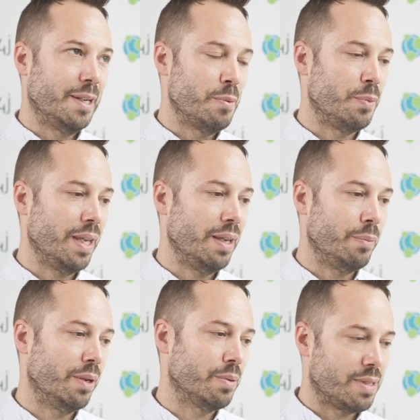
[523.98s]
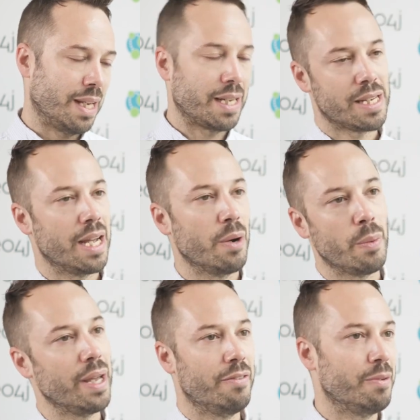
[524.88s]
We don't like shy
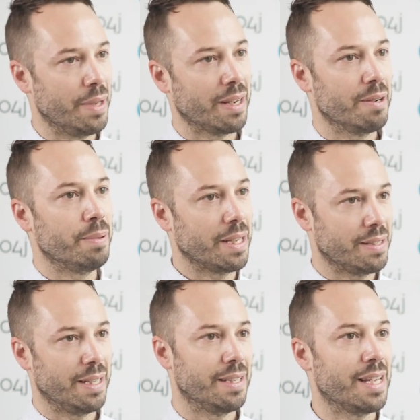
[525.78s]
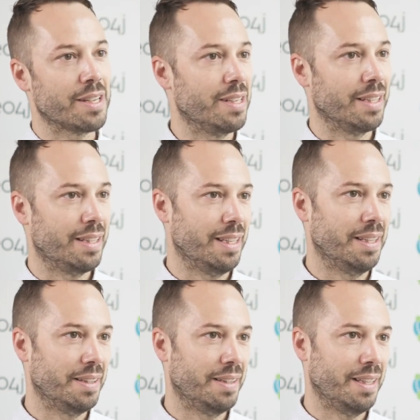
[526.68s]
away from that complexity. It's actually
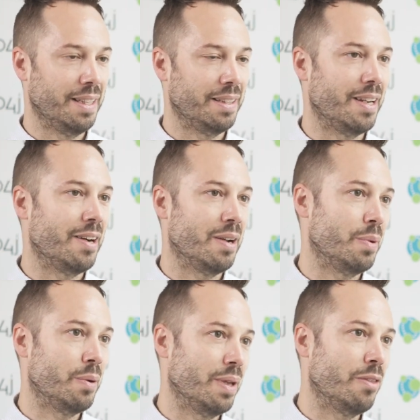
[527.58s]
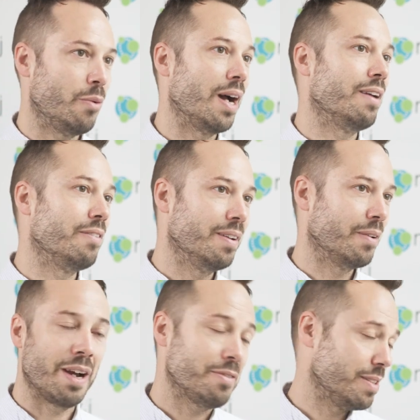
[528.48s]
the area where we thrive.
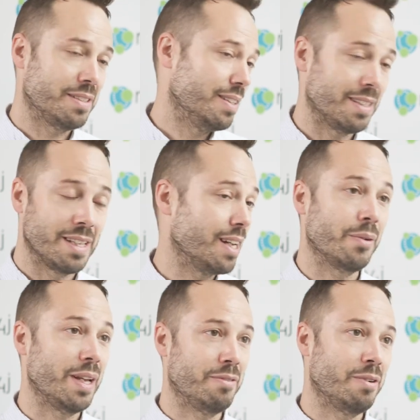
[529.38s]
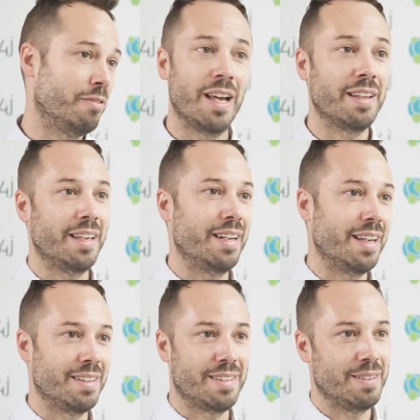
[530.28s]
Graphs is not great for flat data.
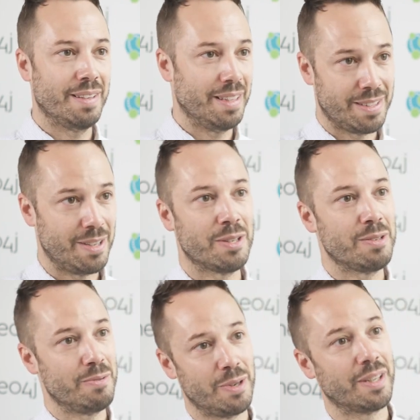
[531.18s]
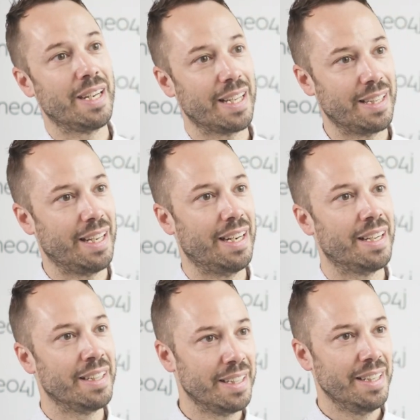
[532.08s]
It's awesome for connected data.